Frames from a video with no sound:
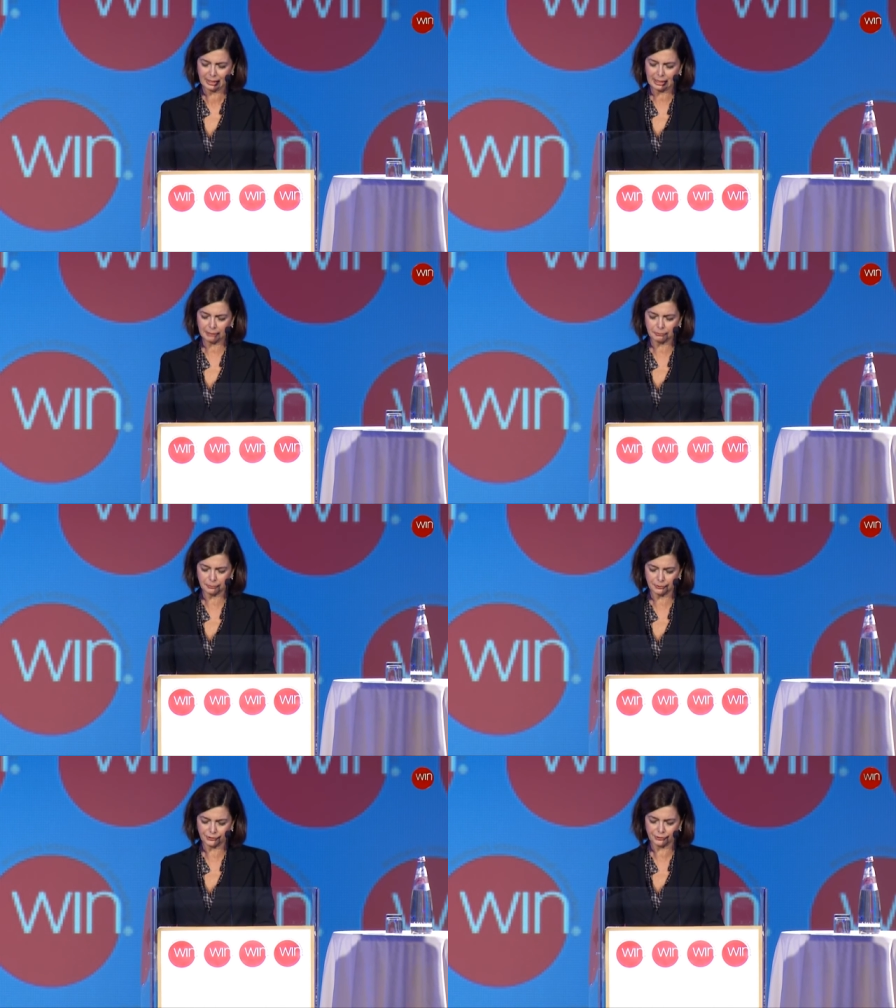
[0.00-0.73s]
I
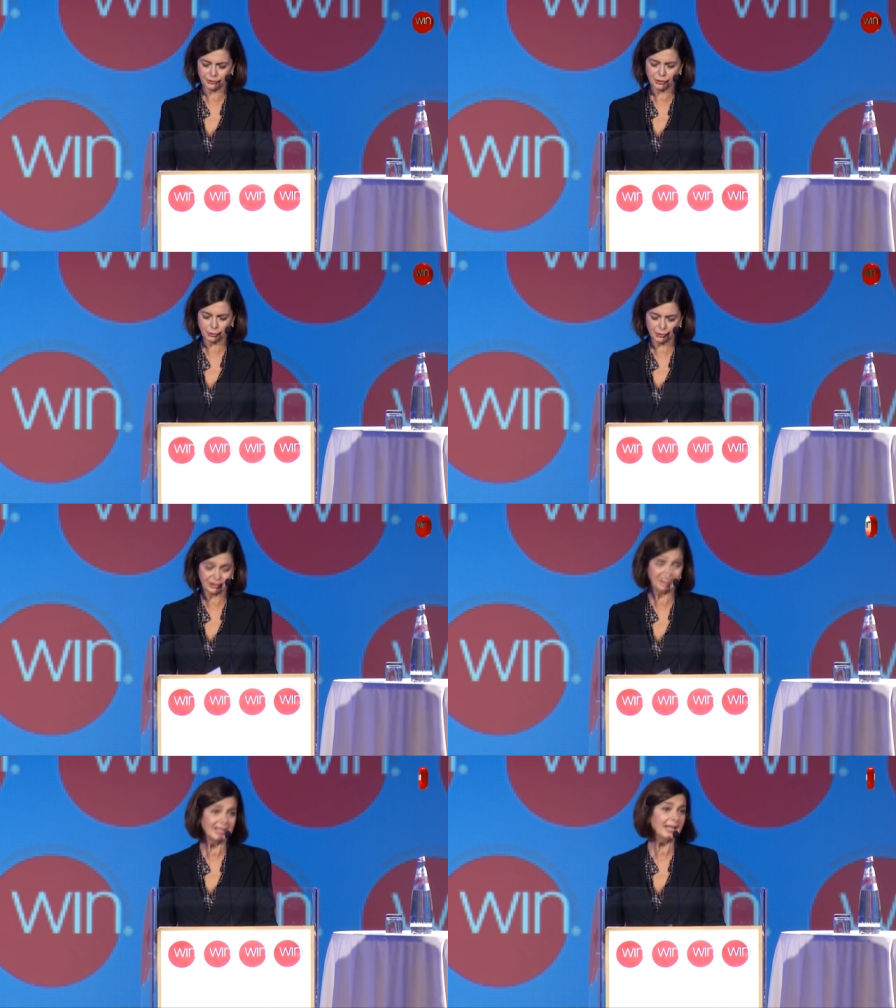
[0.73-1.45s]
was
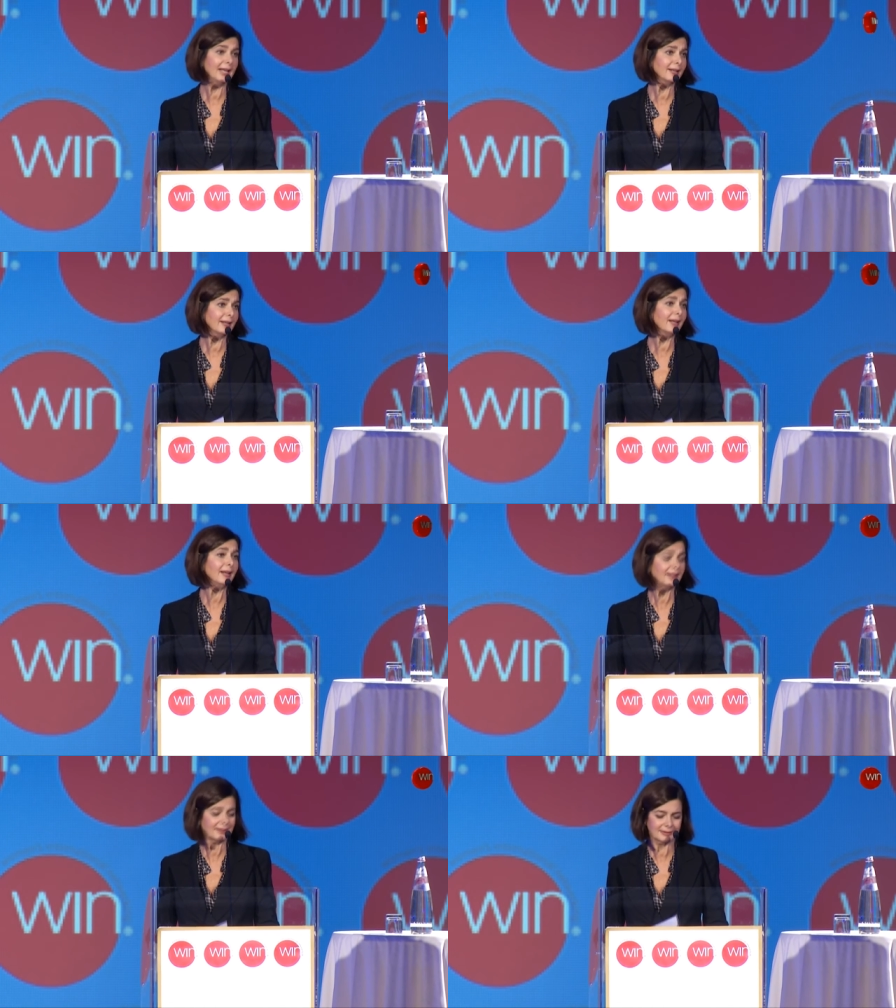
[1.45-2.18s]
chosen and
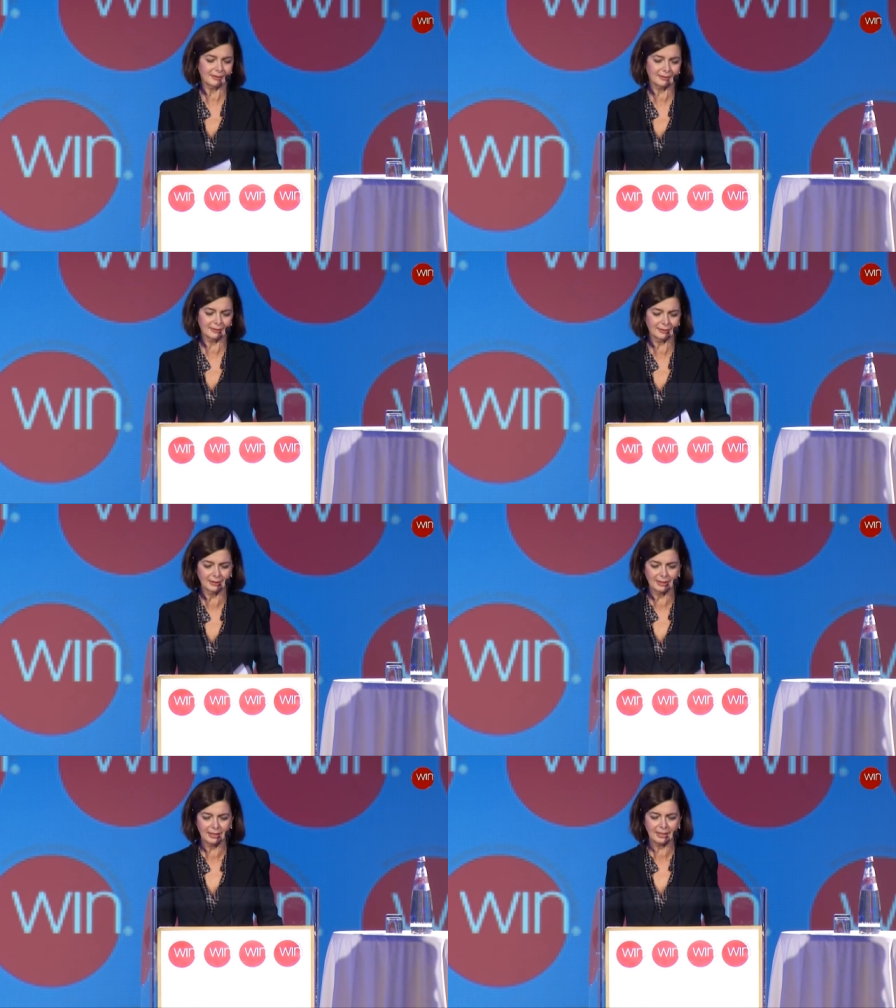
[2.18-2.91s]
elected
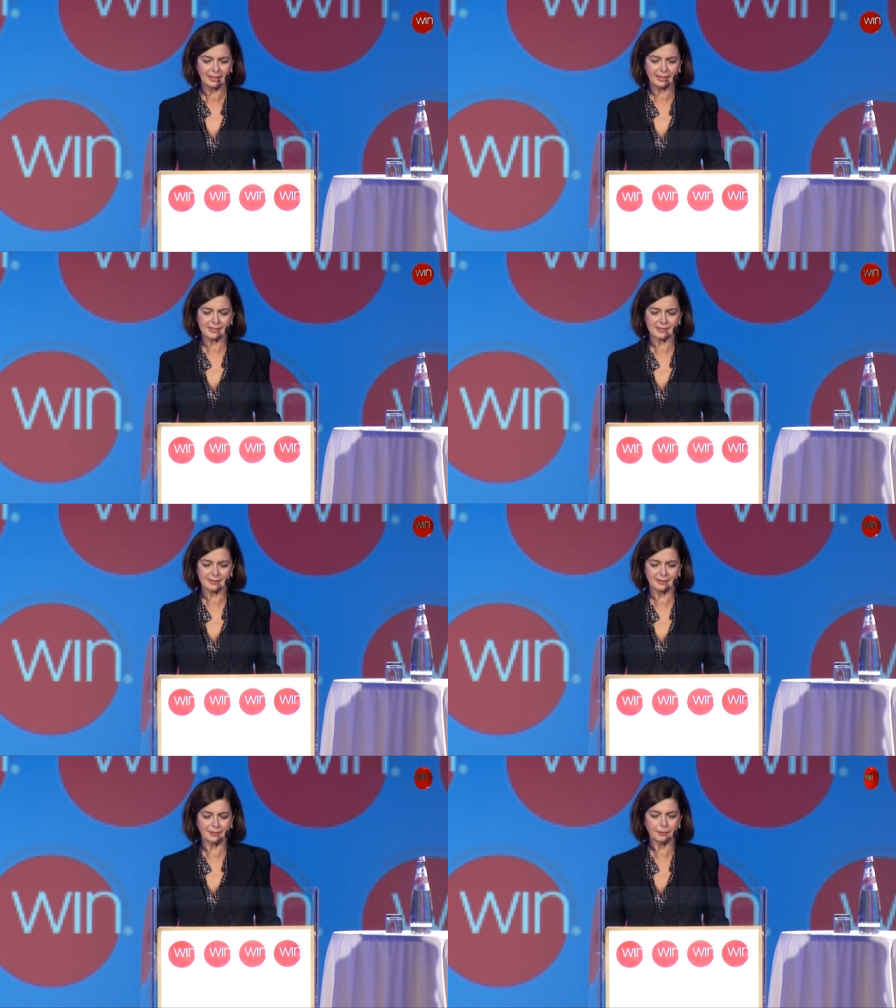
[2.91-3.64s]
as
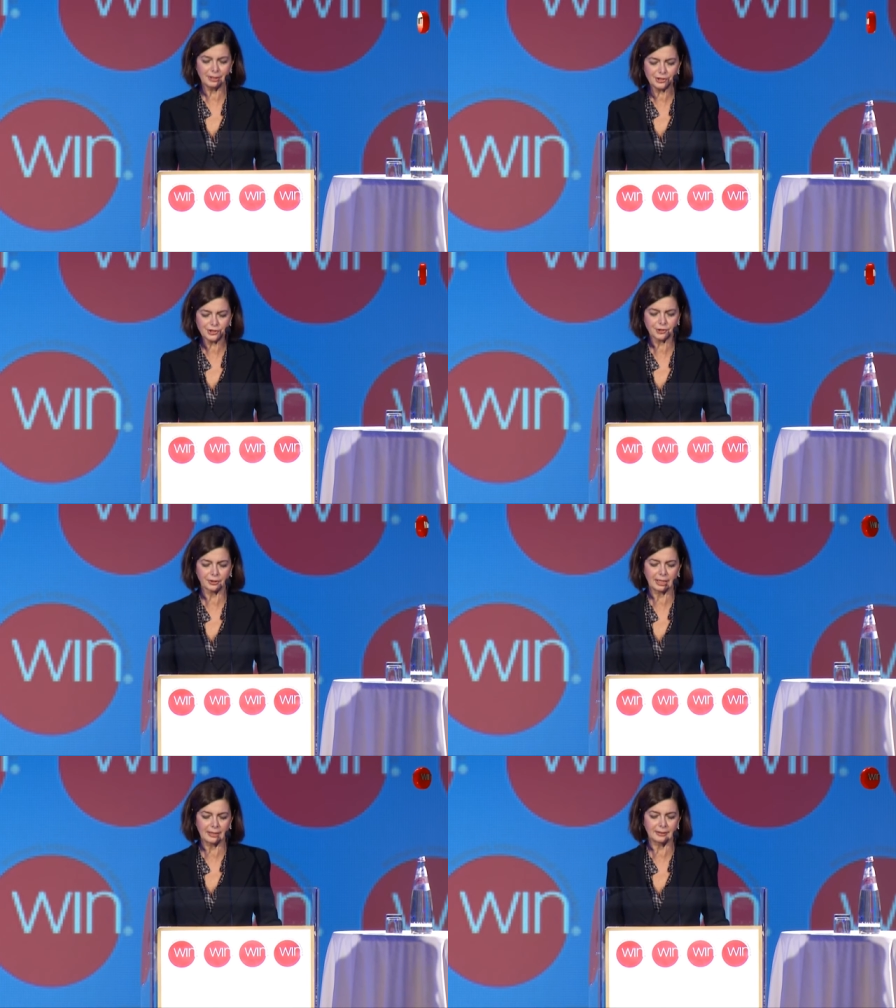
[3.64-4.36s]
the
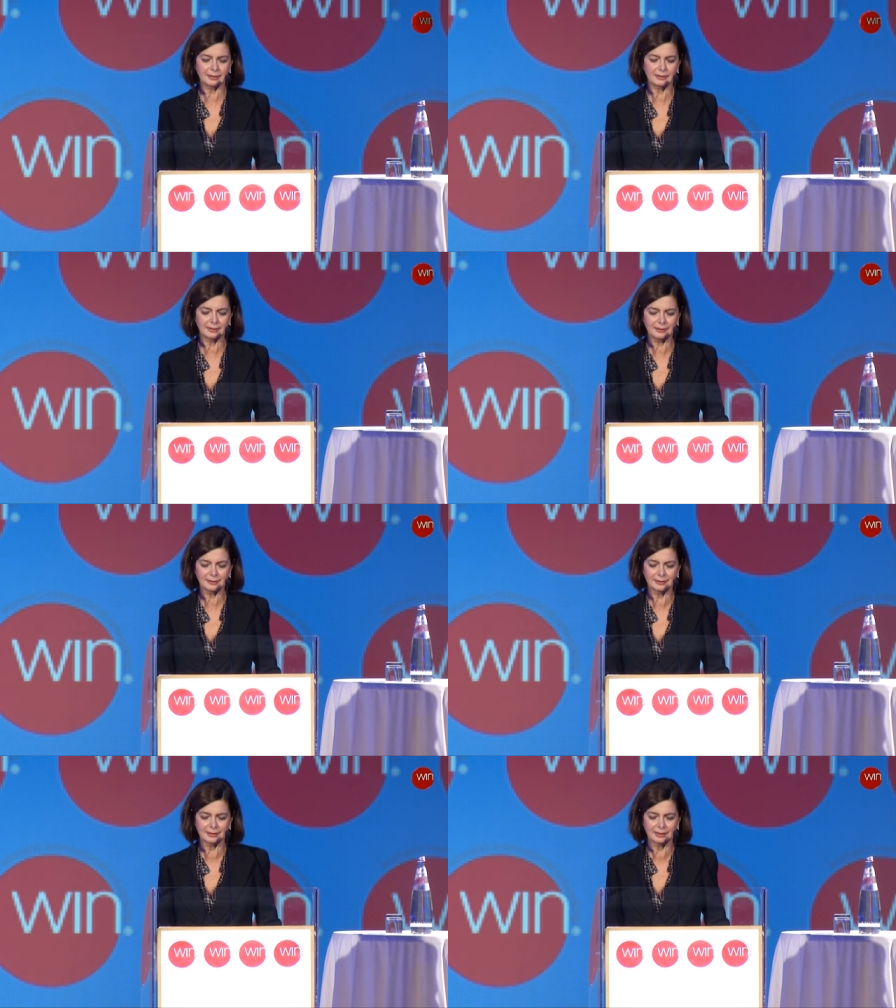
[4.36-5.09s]
coalition candidate,